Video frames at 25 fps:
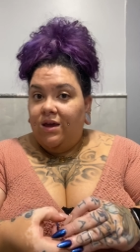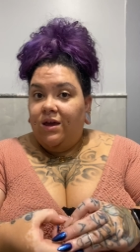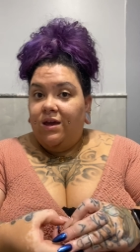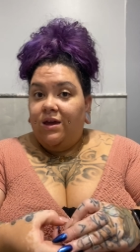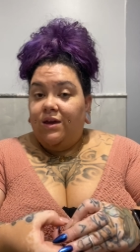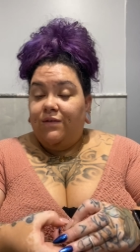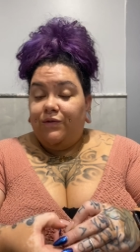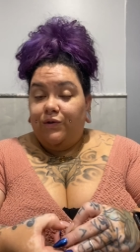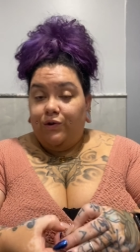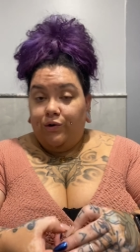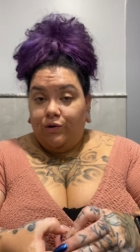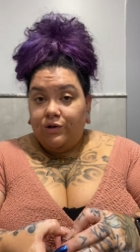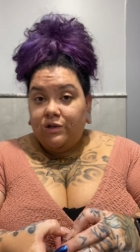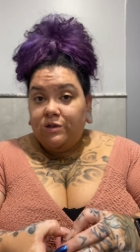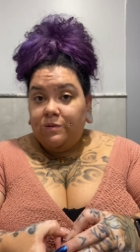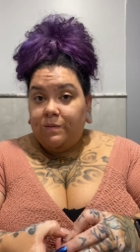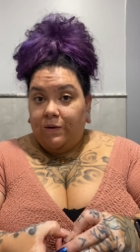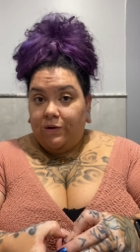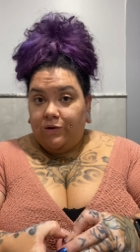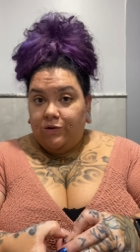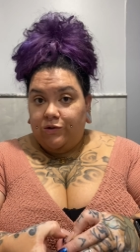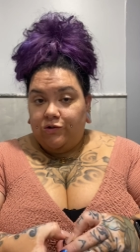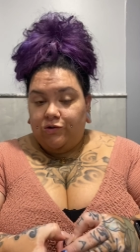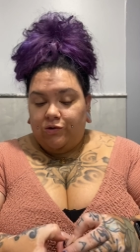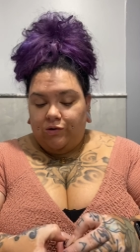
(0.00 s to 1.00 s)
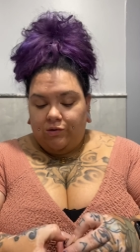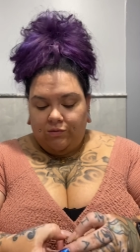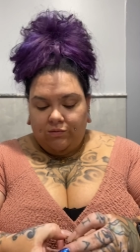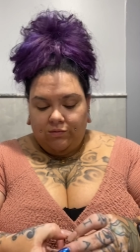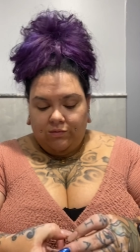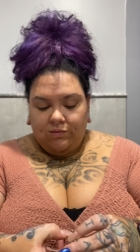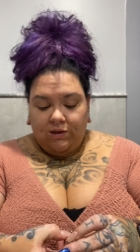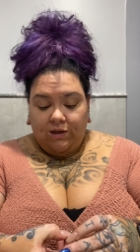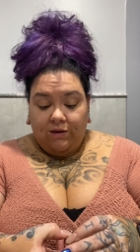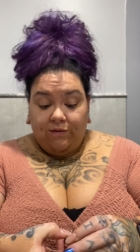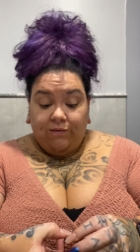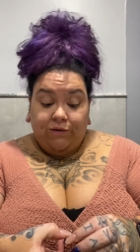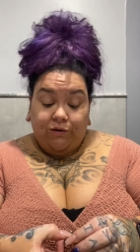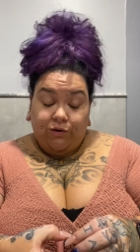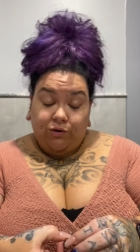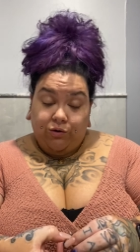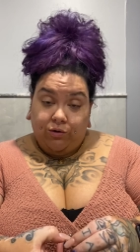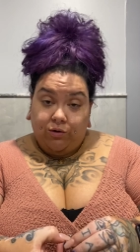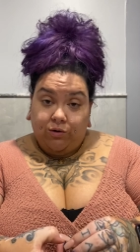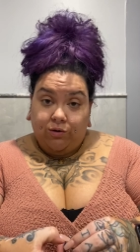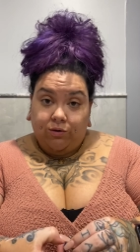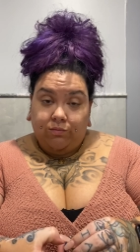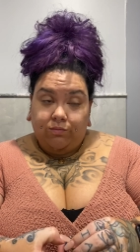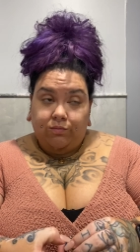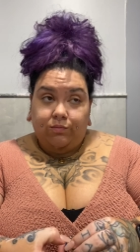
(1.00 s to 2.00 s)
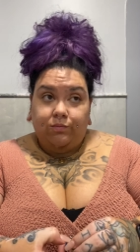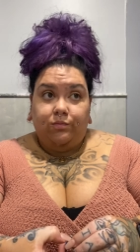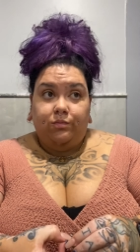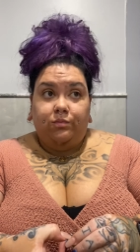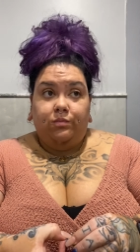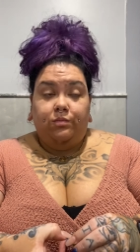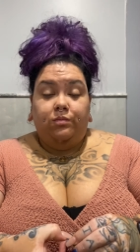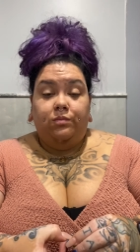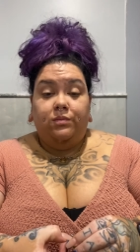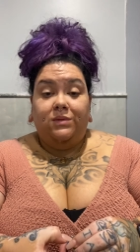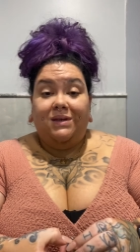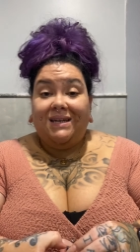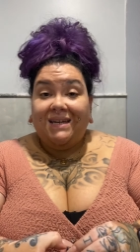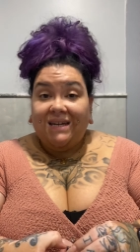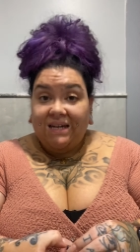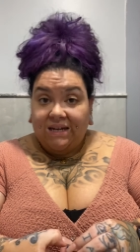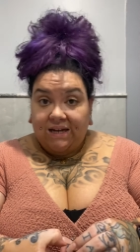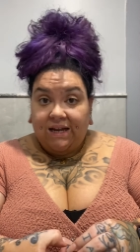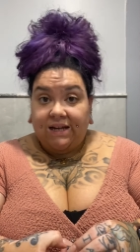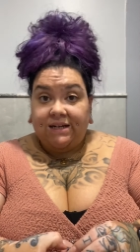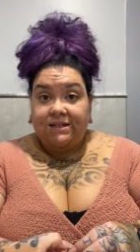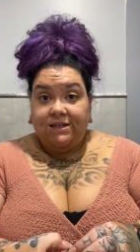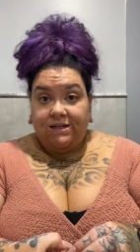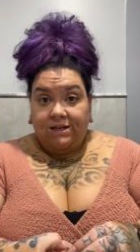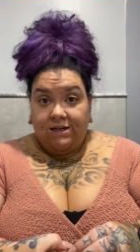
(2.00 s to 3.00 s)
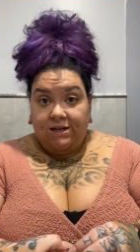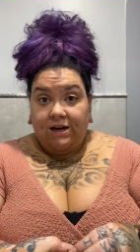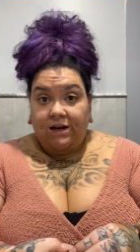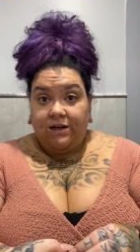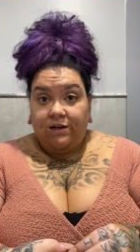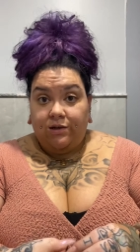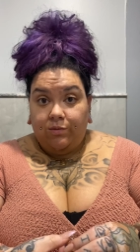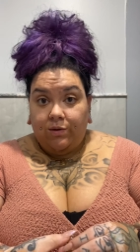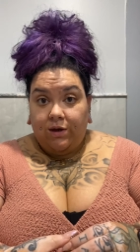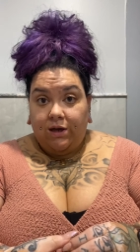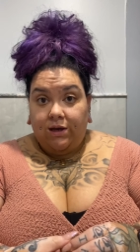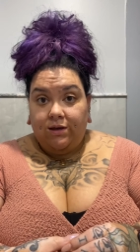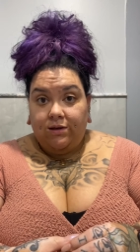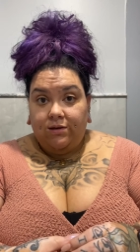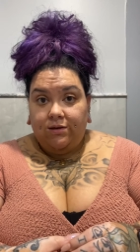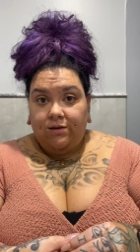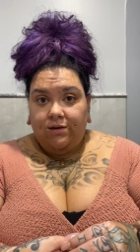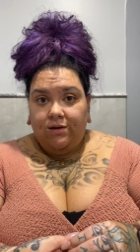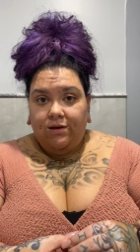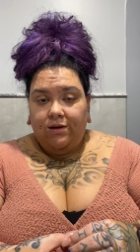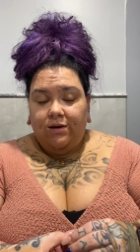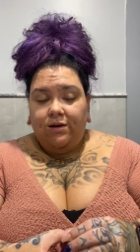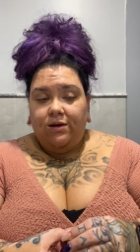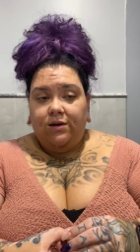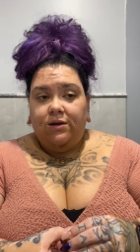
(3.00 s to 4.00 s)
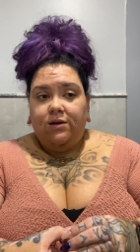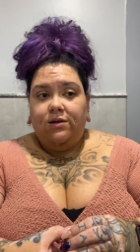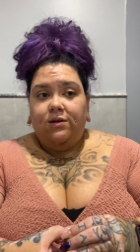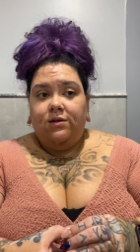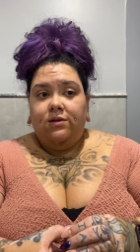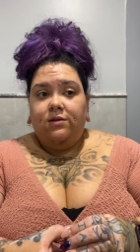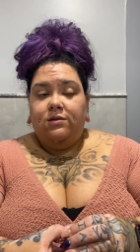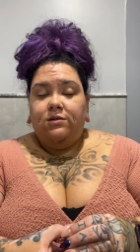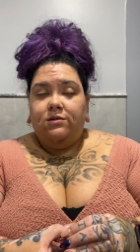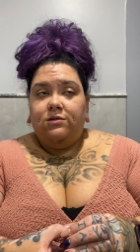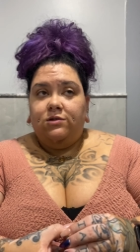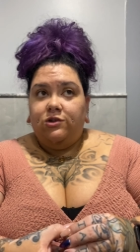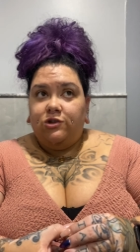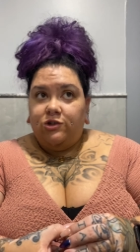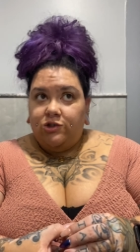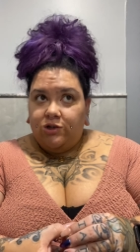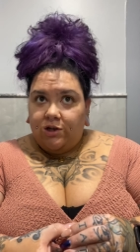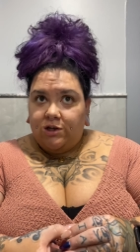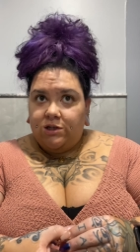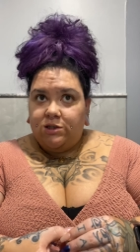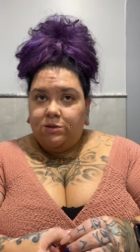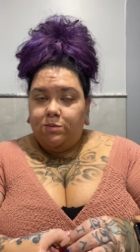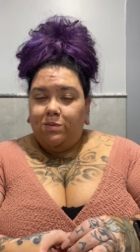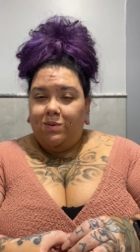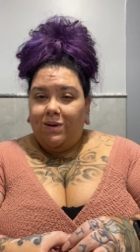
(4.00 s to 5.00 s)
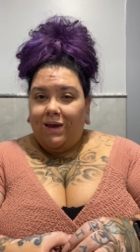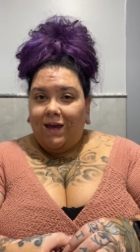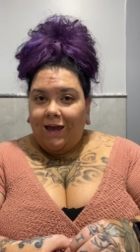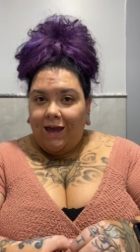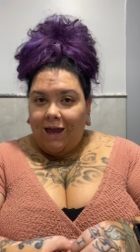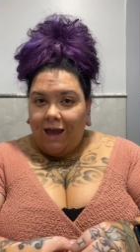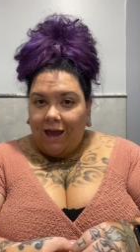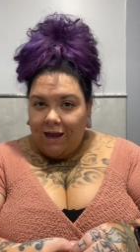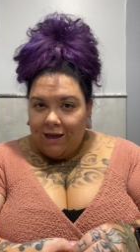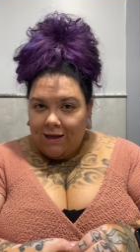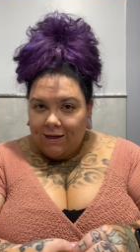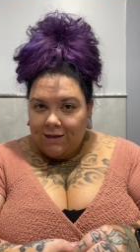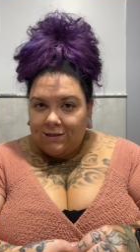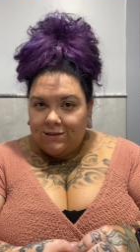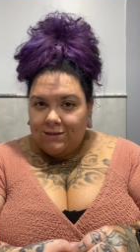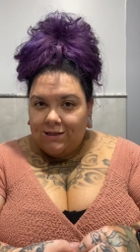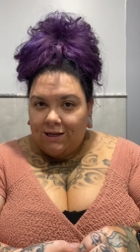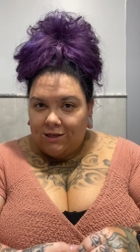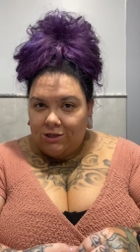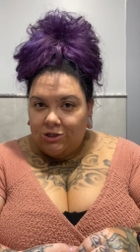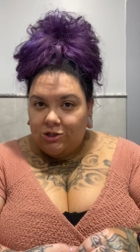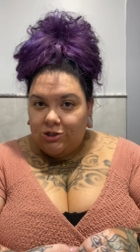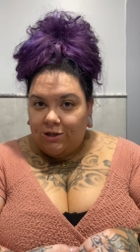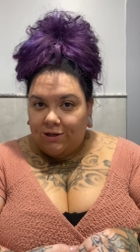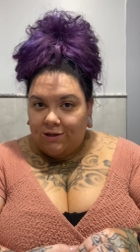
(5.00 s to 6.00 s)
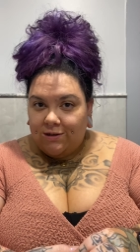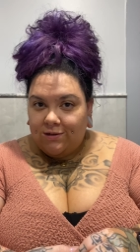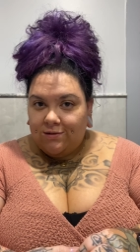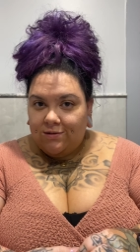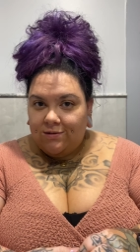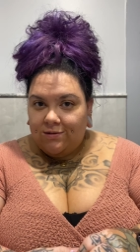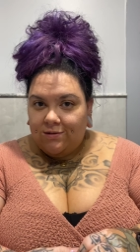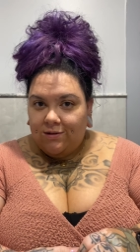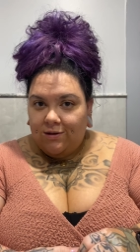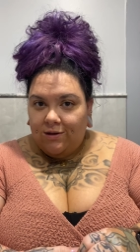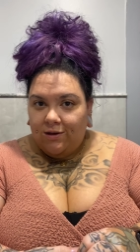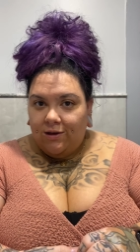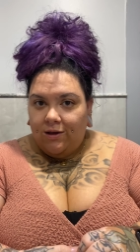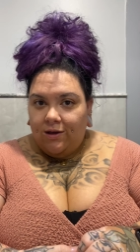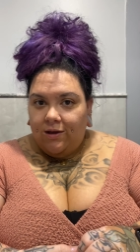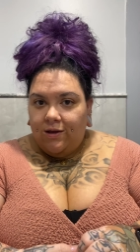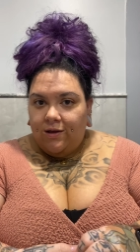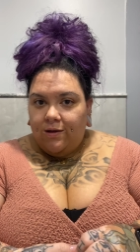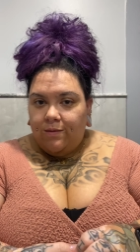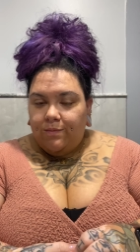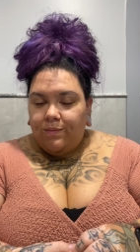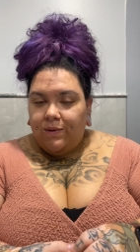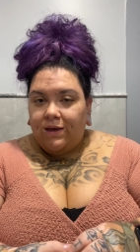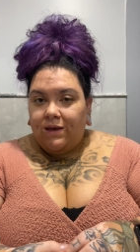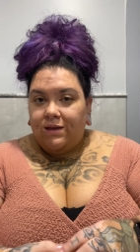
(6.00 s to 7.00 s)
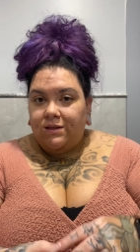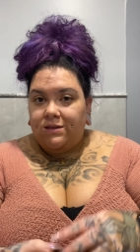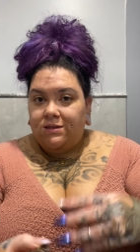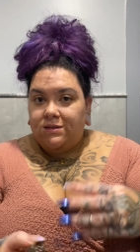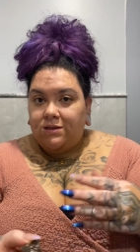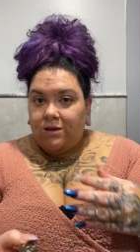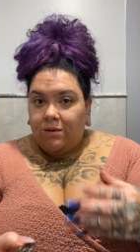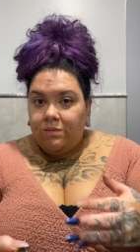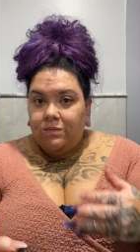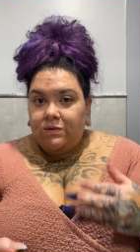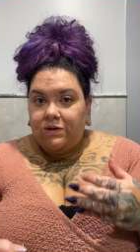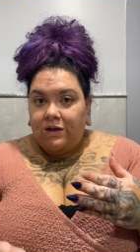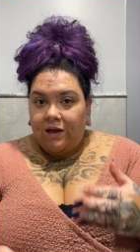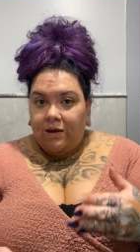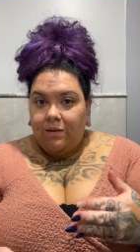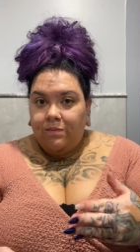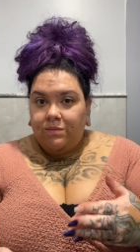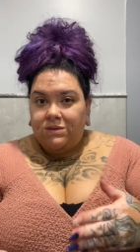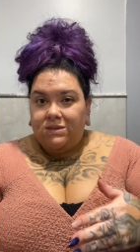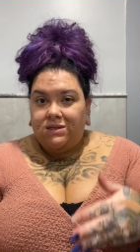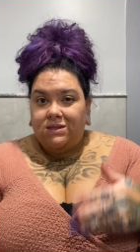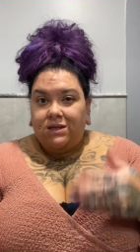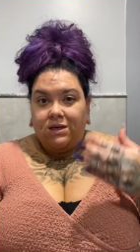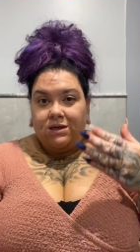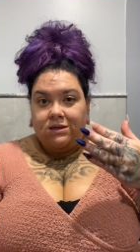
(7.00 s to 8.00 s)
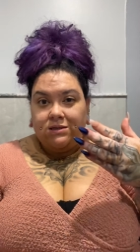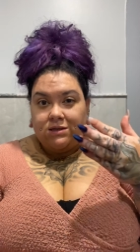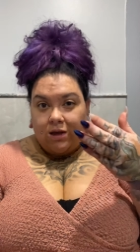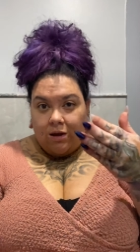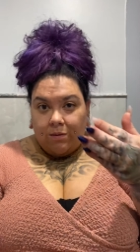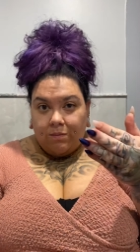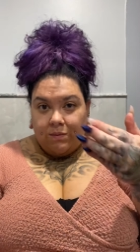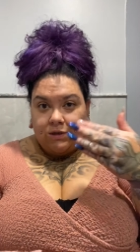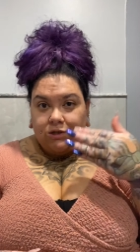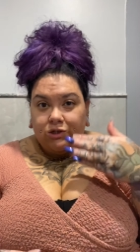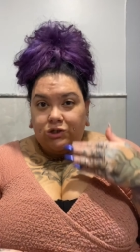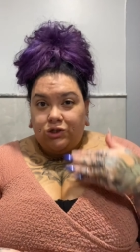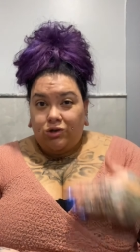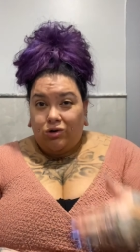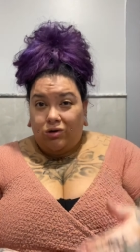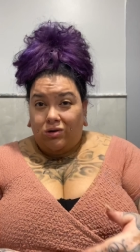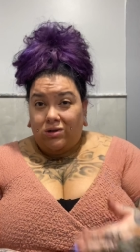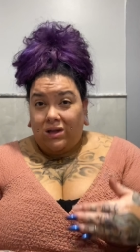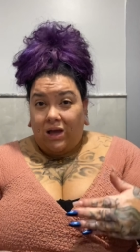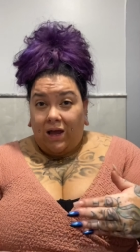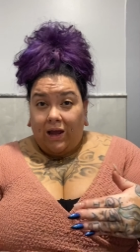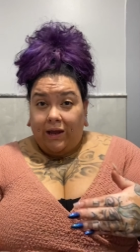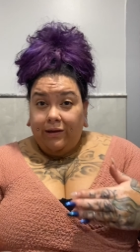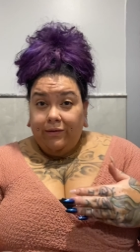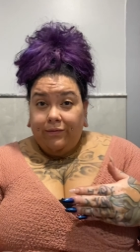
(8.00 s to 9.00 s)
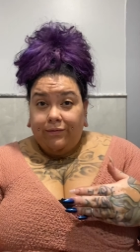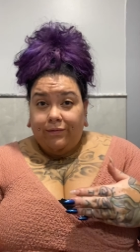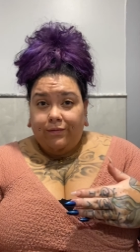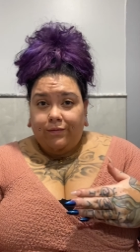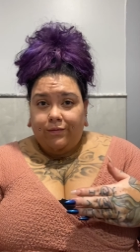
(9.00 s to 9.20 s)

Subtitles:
if you're spiritual, if you're connected in any way, just pay attention, because sometimes things come into your life